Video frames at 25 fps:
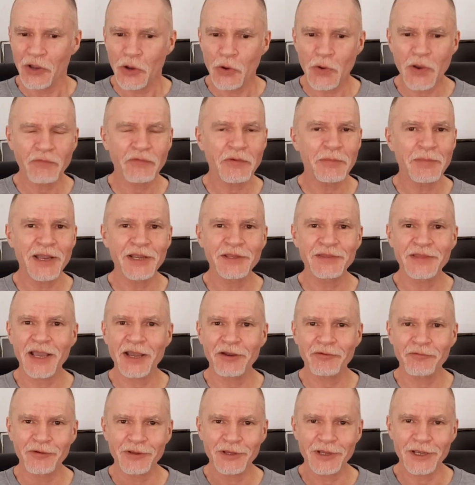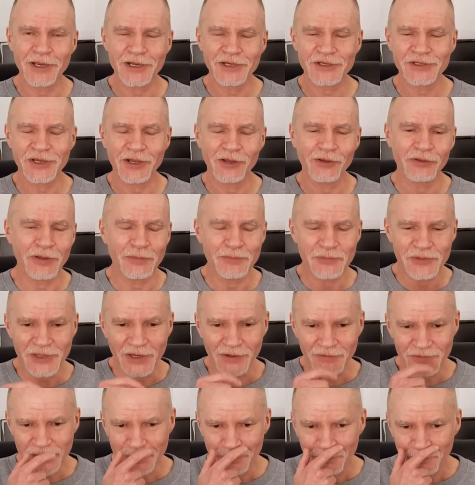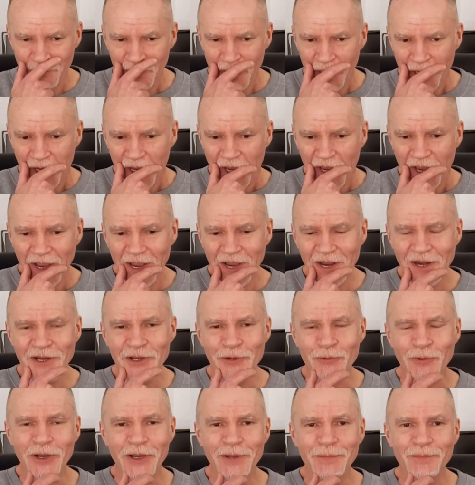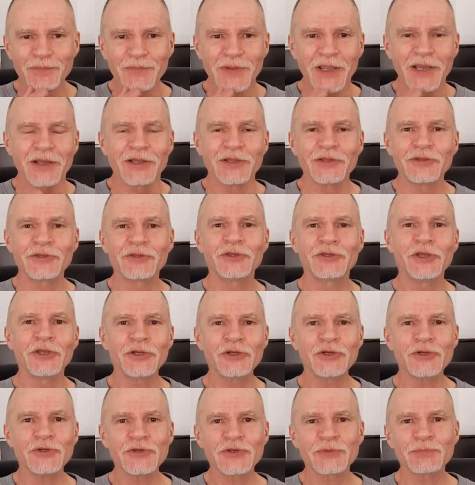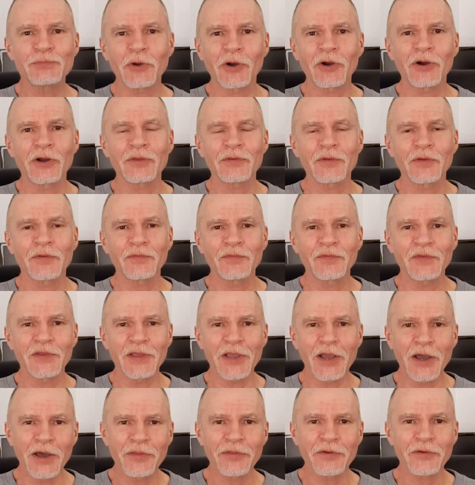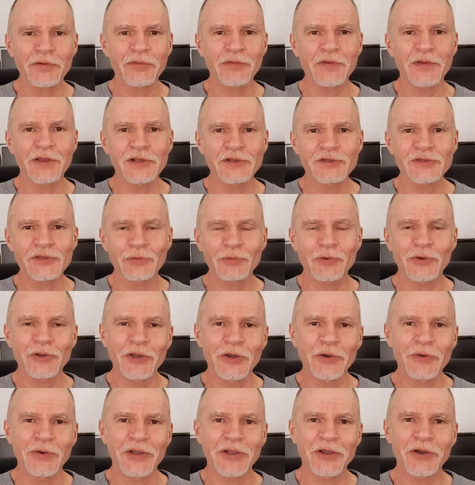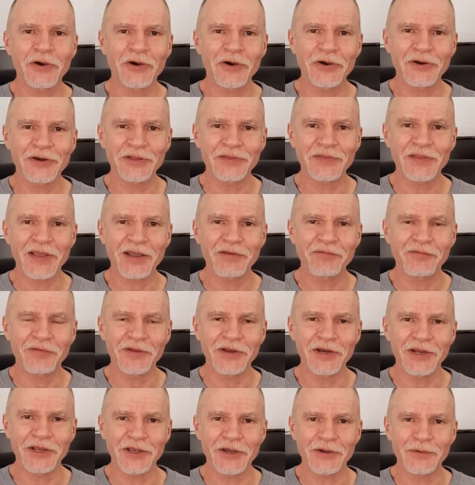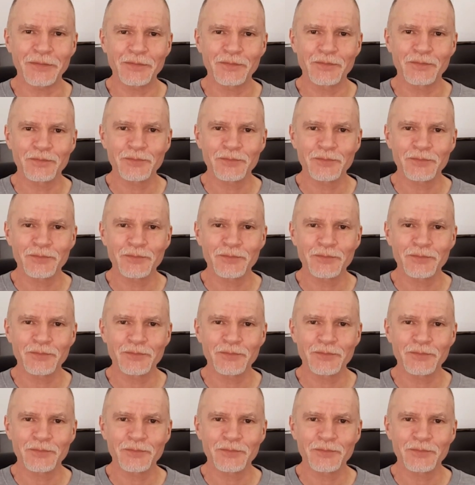Whoever made that really excelled themselves. Anyway, did you spot the other things that were going on in that video?